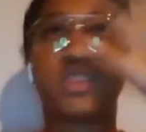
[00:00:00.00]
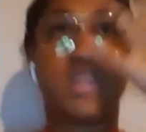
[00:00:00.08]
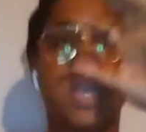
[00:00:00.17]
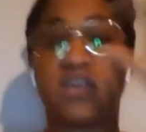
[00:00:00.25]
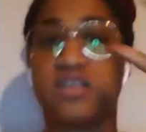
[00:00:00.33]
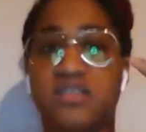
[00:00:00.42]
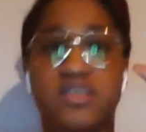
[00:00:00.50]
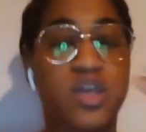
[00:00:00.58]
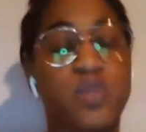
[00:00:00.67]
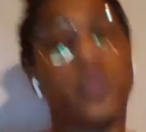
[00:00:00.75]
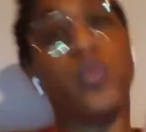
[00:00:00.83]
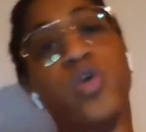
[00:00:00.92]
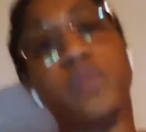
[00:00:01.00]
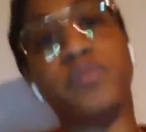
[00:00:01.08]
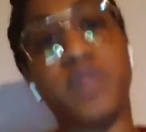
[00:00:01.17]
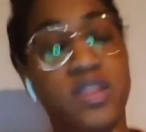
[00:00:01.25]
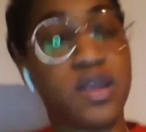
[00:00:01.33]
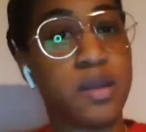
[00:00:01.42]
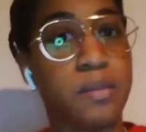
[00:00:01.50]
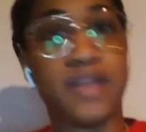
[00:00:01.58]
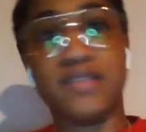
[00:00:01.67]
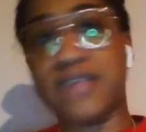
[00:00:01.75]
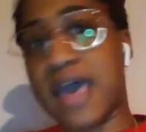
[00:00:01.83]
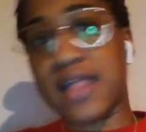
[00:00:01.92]
things get warped in their
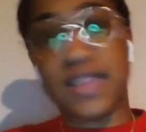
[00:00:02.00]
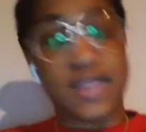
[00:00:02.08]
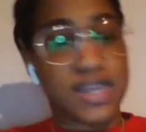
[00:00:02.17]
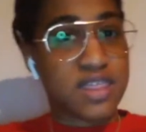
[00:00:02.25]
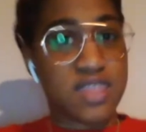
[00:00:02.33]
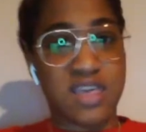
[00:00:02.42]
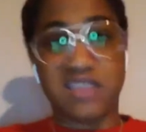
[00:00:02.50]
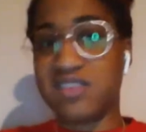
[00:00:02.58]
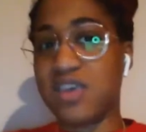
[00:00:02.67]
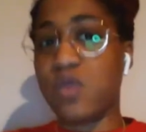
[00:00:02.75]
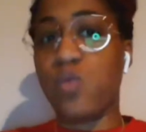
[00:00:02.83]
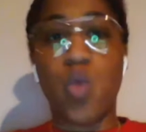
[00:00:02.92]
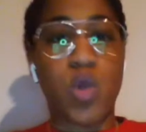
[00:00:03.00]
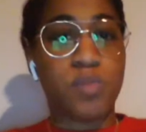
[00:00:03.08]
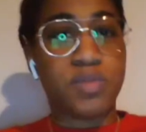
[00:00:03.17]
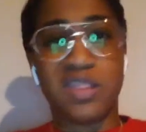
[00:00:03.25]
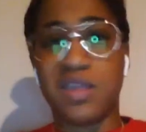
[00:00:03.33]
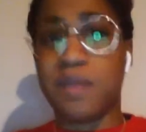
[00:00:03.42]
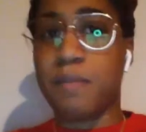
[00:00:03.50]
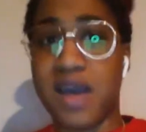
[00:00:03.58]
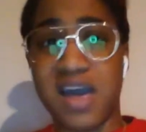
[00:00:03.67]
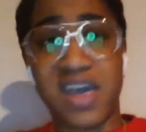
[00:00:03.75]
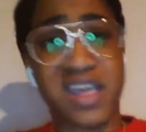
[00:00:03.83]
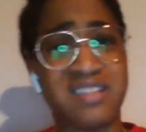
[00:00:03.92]
mentality, things get warped in their
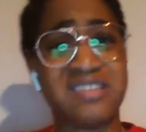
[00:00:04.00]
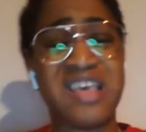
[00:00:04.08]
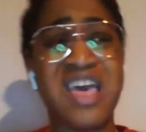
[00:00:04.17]
minds.